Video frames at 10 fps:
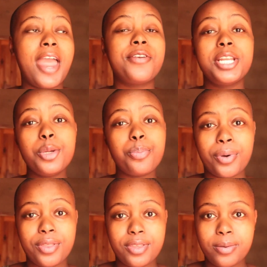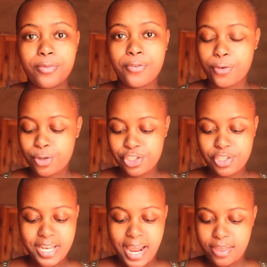I really bought them for
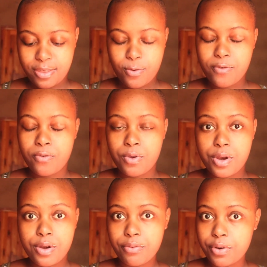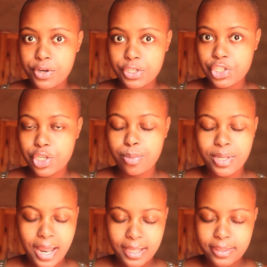like they were very cheap,
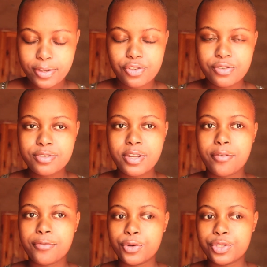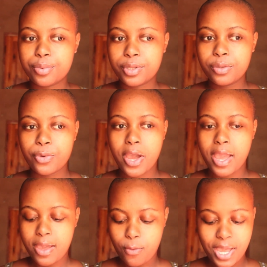like they're just affordable
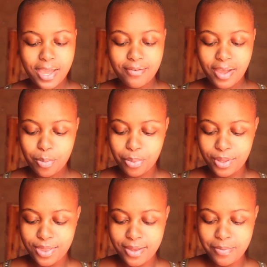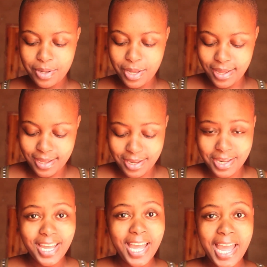wherever I bought them.
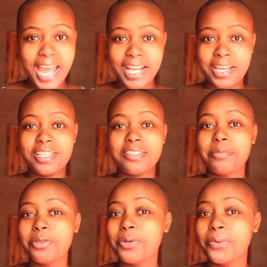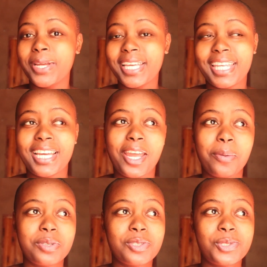Guys, I'm not working, I
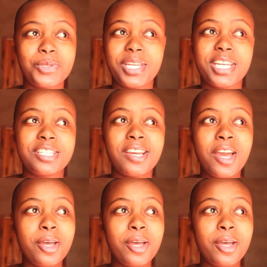am a student,